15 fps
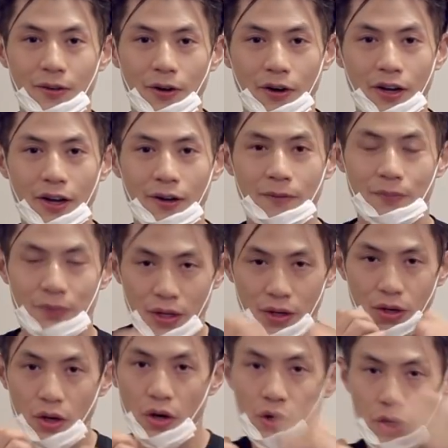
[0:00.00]
okay?
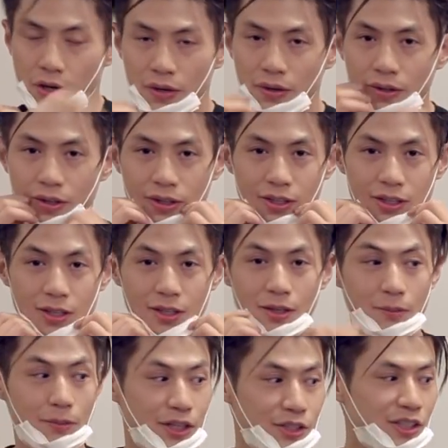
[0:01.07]

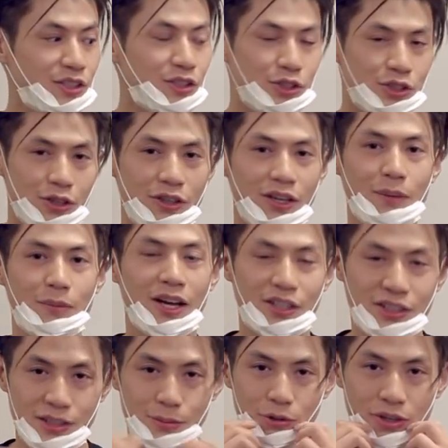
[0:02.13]
But just to show you I'm not
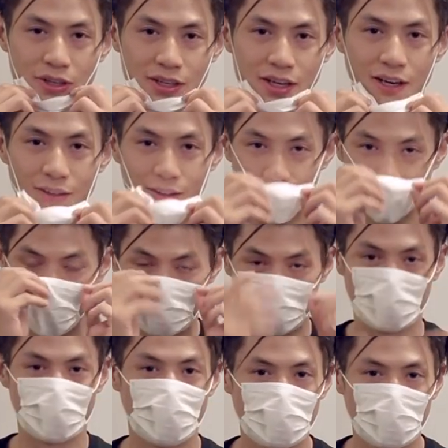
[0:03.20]
actually blowing it out, I'm
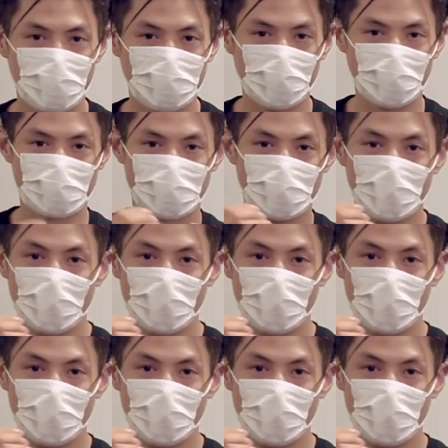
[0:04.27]
gonna cover my face,